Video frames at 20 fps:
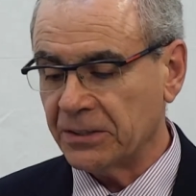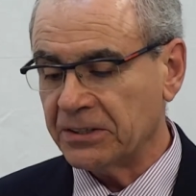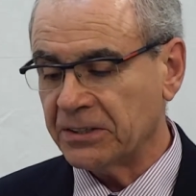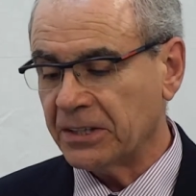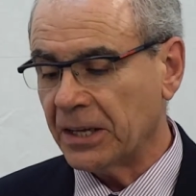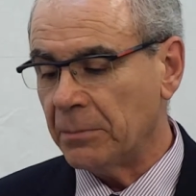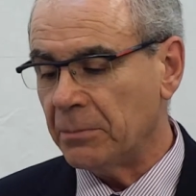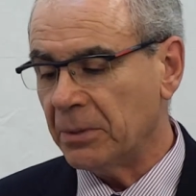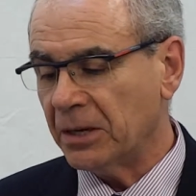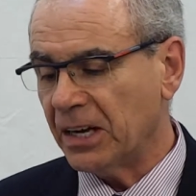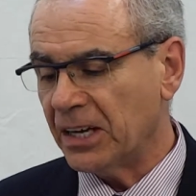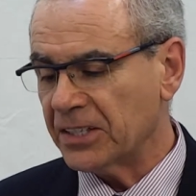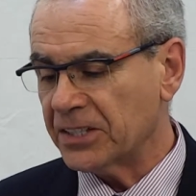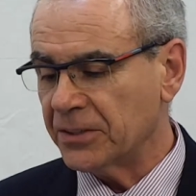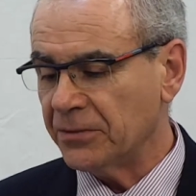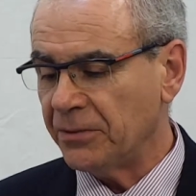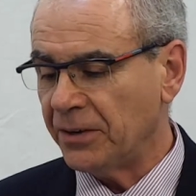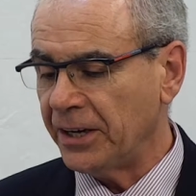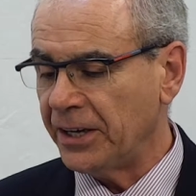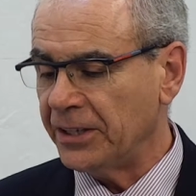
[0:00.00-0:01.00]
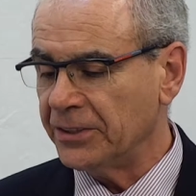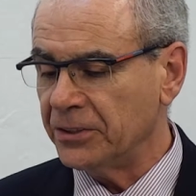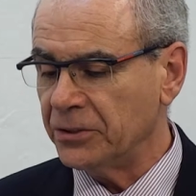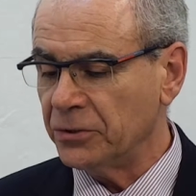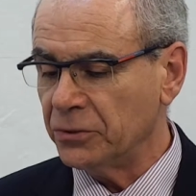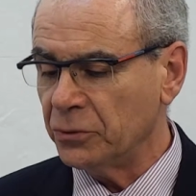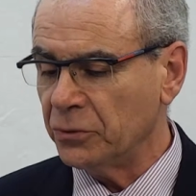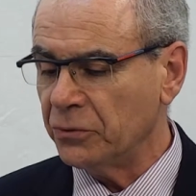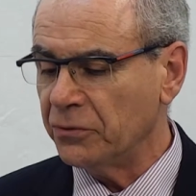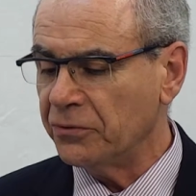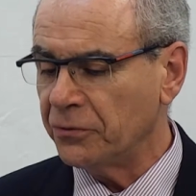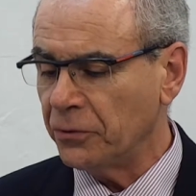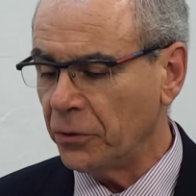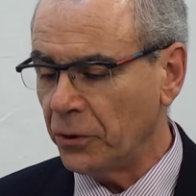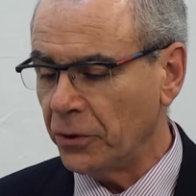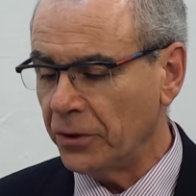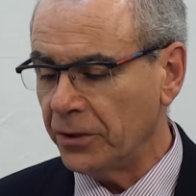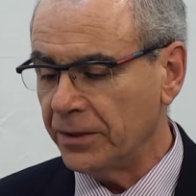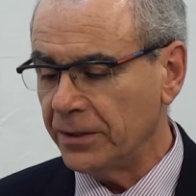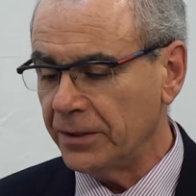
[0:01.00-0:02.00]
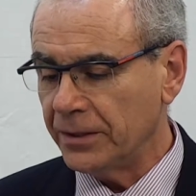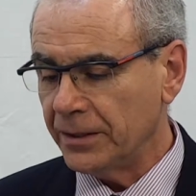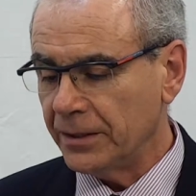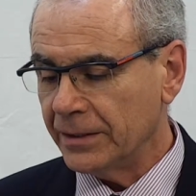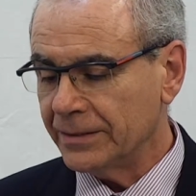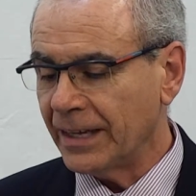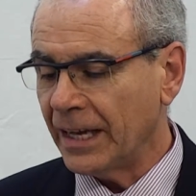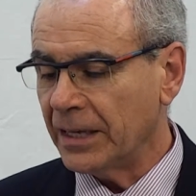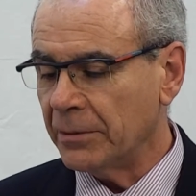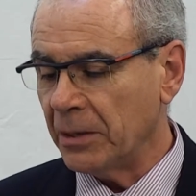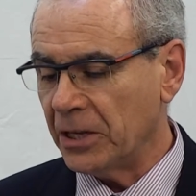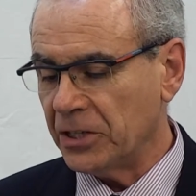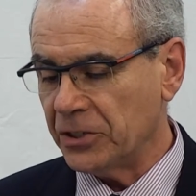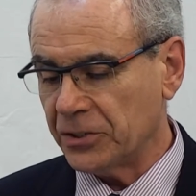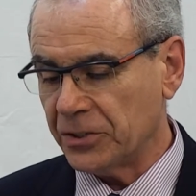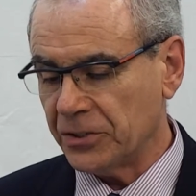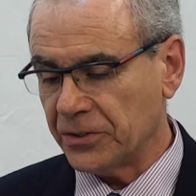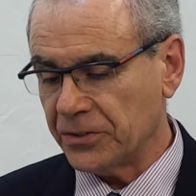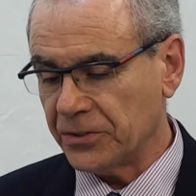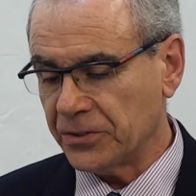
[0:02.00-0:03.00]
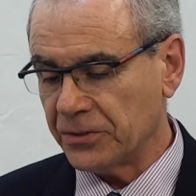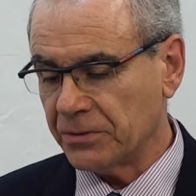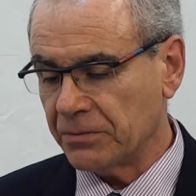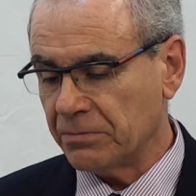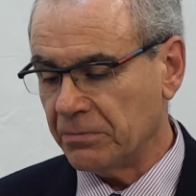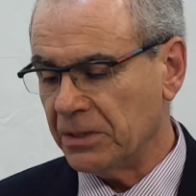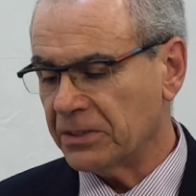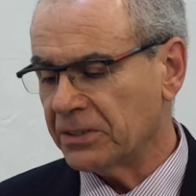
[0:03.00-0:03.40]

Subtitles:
It can be classified into 4 dimensions.